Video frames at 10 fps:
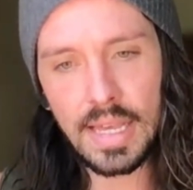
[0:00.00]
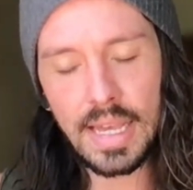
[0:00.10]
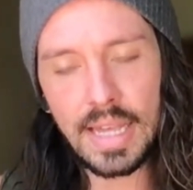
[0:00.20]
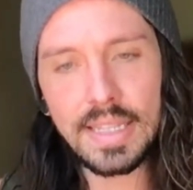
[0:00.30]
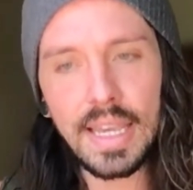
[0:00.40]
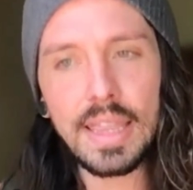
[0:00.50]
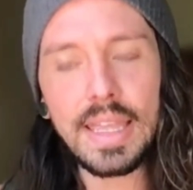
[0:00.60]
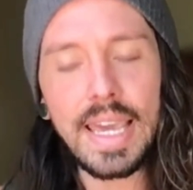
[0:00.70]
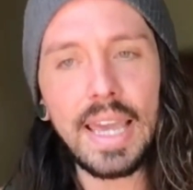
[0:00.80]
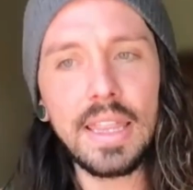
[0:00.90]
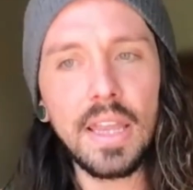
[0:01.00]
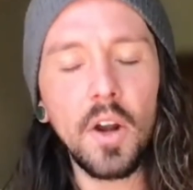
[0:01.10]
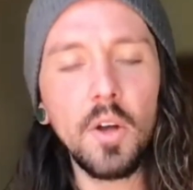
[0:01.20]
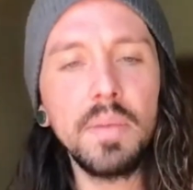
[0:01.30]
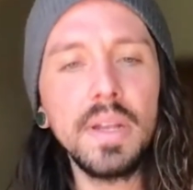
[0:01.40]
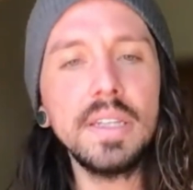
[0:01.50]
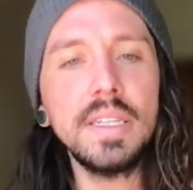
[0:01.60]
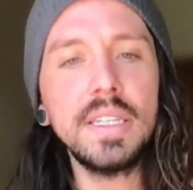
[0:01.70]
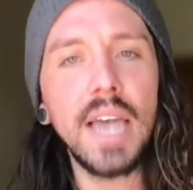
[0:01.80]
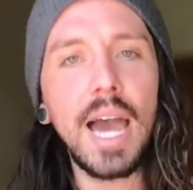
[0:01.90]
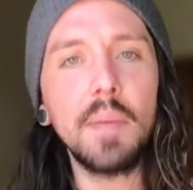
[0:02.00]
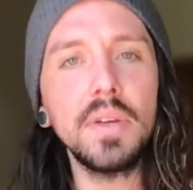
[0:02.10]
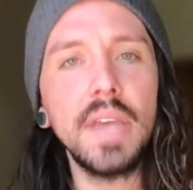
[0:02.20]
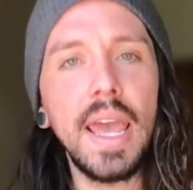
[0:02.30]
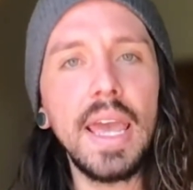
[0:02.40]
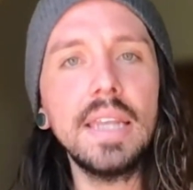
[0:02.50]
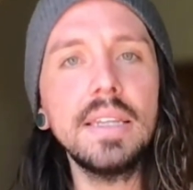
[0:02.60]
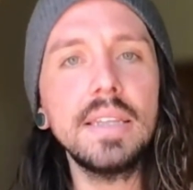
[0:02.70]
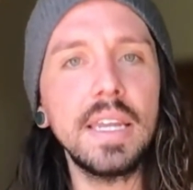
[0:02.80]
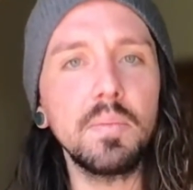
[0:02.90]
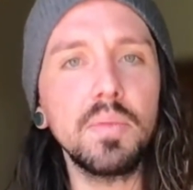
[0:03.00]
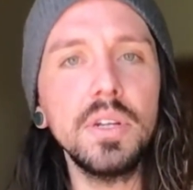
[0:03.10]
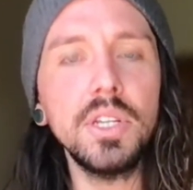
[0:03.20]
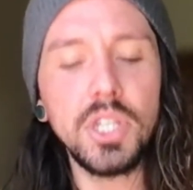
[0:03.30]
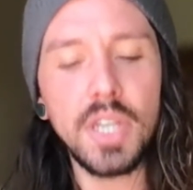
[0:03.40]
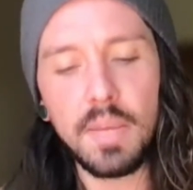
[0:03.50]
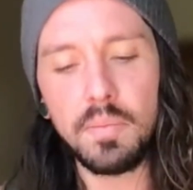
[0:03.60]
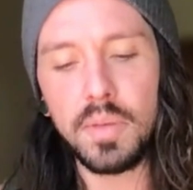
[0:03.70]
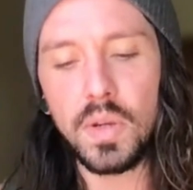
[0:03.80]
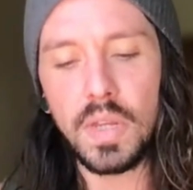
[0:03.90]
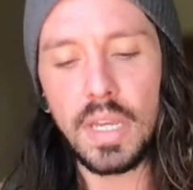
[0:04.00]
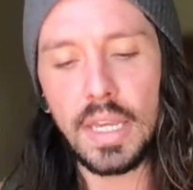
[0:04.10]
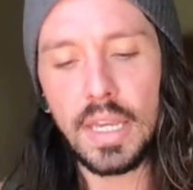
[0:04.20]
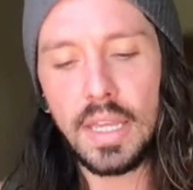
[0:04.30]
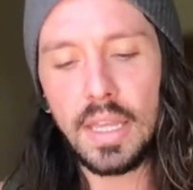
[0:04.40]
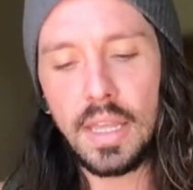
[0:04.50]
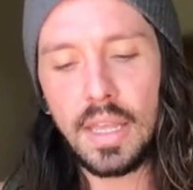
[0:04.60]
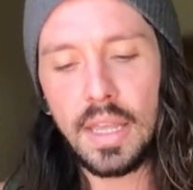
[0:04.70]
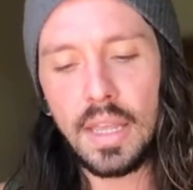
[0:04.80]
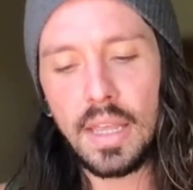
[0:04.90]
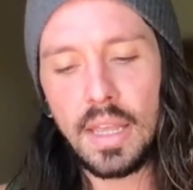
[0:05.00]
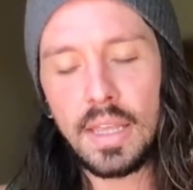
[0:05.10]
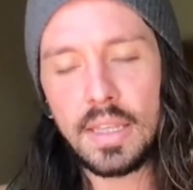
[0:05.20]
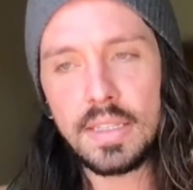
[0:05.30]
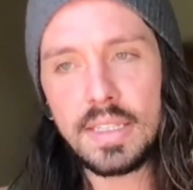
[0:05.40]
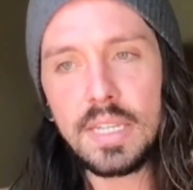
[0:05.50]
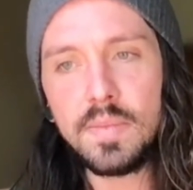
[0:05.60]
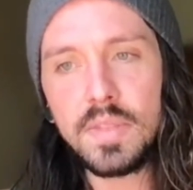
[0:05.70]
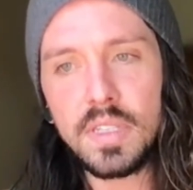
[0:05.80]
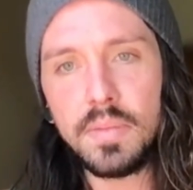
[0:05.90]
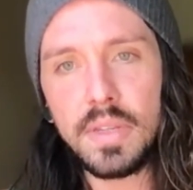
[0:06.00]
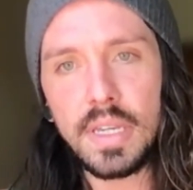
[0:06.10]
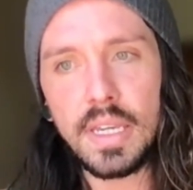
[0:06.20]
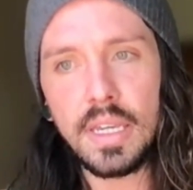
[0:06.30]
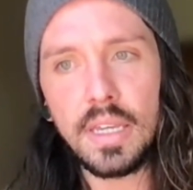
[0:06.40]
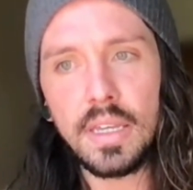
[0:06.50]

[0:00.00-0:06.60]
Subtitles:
it's like our ability to apprehend and appreciate beauty seems to